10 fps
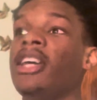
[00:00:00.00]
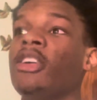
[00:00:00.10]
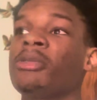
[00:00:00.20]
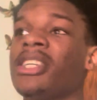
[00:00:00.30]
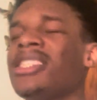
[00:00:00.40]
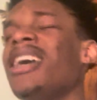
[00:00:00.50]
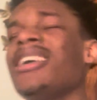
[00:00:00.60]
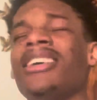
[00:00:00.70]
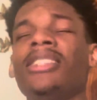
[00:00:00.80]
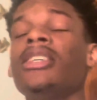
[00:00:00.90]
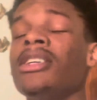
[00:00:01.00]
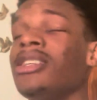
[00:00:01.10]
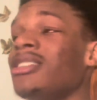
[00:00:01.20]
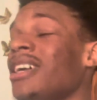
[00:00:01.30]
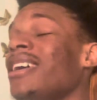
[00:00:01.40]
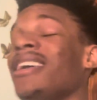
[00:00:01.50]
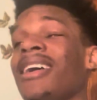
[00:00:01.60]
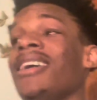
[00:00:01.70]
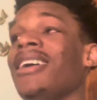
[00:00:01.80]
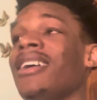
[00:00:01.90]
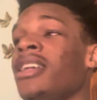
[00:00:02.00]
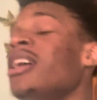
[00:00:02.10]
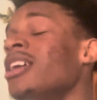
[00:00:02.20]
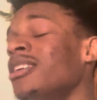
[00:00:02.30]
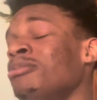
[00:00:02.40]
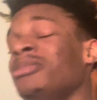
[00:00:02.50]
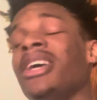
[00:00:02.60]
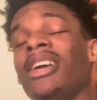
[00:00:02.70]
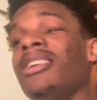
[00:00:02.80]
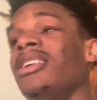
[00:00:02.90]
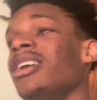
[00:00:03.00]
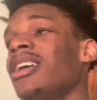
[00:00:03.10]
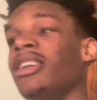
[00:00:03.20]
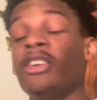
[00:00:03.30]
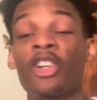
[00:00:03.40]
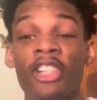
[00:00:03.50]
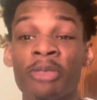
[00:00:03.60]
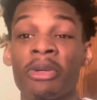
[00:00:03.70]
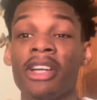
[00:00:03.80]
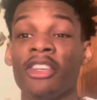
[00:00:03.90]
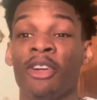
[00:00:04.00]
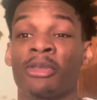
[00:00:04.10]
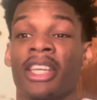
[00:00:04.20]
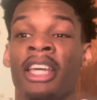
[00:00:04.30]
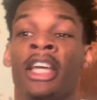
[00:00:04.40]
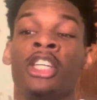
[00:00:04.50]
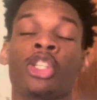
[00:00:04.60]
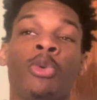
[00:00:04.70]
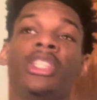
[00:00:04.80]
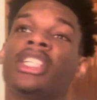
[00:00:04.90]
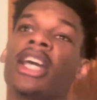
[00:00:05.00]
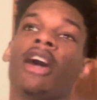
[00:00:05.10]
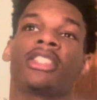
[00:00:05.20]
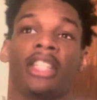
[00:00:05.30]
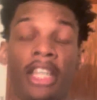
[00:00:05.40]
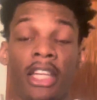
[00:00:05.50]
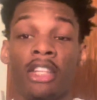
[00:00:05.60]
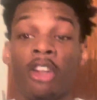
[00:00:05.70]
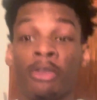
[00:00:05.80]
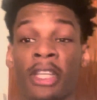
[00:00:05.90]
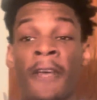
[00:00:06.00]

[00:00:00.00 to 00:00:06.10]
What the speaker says: you know what I'm saying? Take it to the head. Yeah, yeah. No Chris Brown, you know what I'm saying? So we took it all to the head, you know what I'm